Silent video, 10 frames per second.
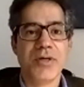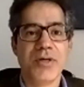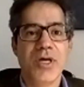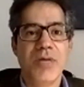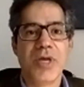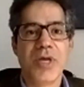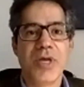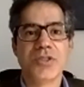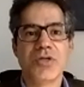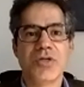Because
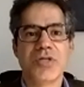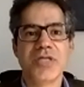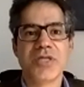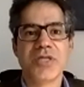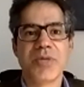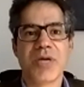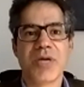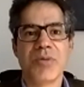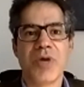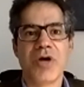things are becoming
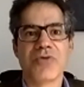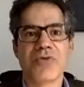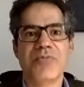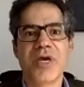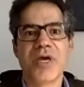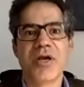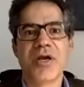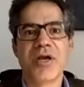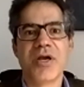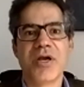part of bigger and
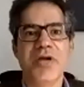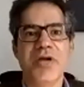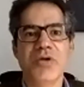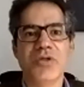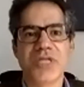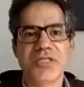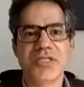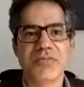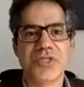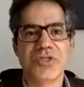bigger
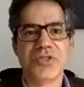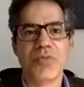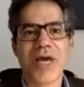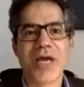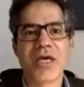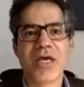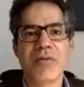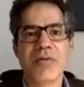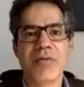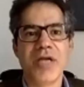ecosystems. So banking
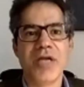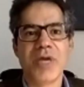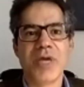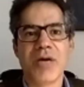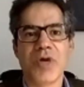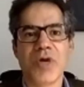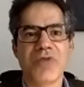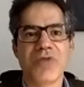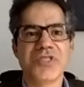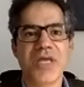might become part of the
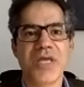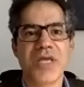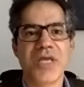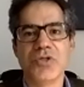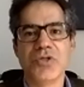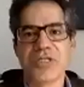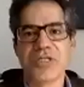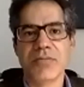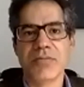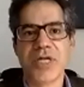same ecosystem
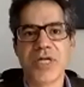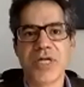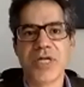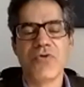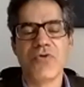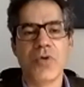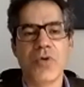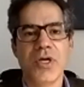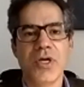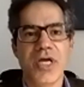that your phone
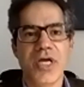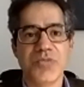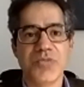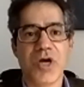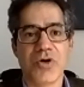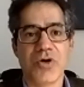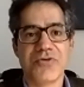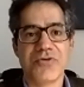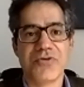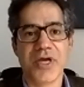is part of
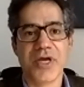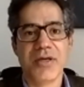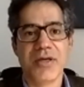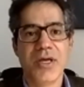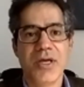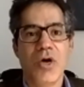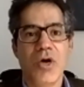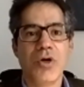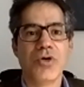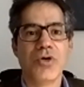today, or
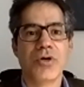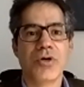your